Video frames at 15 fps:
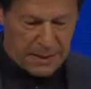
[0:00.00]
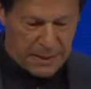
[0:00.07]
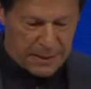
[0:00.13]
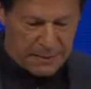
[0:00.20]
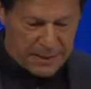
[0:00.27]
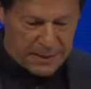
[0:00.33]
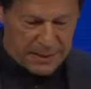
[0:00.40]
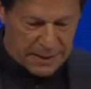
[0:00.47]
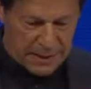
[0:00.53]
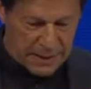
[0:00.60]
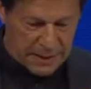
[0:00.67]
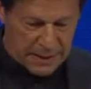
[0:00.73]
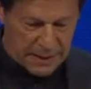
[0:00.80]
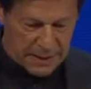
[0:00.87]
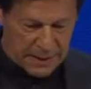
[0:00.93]
Let me just
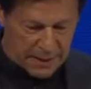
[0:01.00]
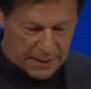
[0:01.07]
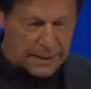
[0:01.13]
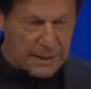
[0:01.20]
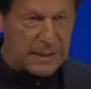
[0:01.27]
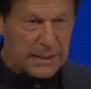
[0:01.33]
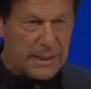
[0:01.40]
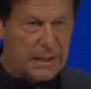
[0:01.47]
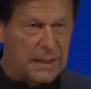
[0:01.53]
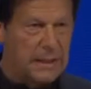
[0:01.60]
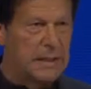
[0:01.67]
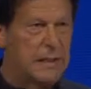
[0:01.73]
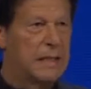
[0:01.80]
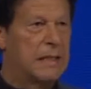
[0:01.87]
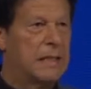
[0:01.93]
start by
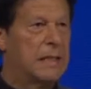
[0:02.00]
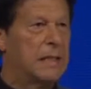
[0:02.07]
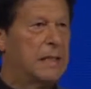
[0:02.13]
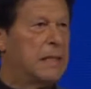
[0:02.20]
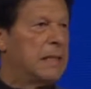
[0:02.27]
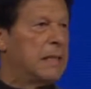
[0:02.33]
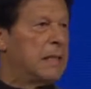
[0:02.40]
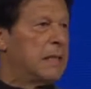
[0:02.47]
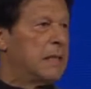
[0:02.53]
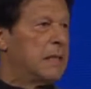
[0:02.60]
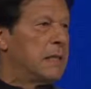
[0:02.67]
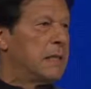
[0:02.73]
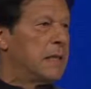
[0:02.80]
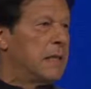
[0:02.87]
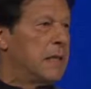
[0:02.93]
saying
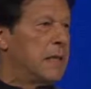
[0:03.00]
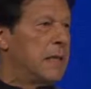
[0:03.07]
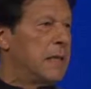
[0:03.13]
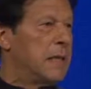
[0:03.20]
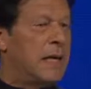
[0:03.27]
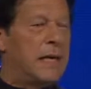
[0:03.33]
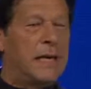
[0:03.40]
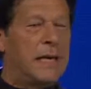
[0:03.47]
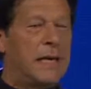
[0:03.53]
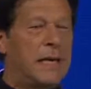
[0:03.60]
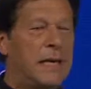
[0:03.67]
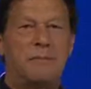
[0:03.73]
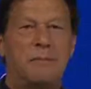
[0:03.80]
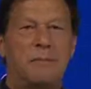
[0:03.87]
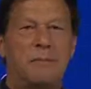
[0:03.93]
that I
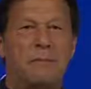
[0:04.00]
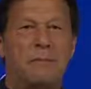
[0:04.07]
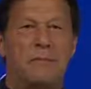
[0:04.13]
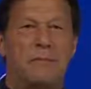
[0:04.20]
am